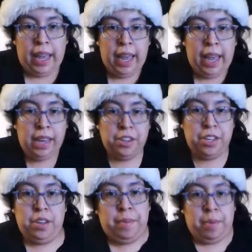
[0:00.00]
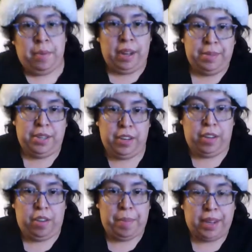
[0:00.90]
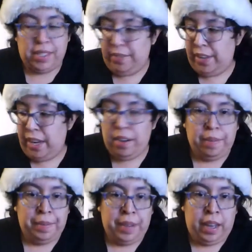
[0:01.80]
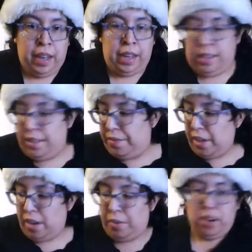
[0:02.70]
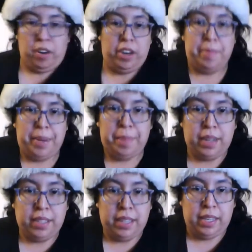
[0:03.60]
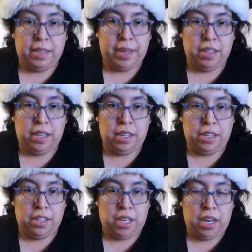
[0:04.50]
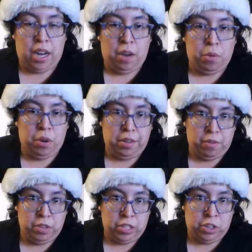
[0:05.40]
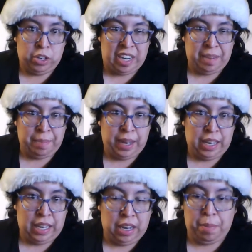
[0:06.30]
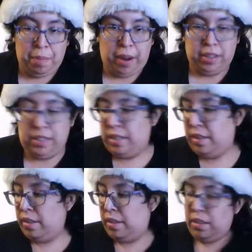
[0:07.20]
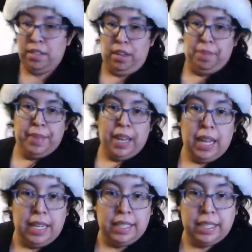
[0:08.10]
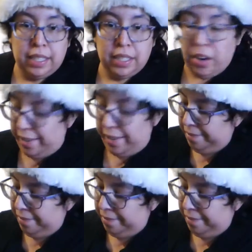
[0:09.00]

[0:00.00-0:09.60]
Hey YouTube, welcome to another unboxing video. In this video, we are going to be unboxing a special edition World of Wizardry by GeekGear box. So, let's get started.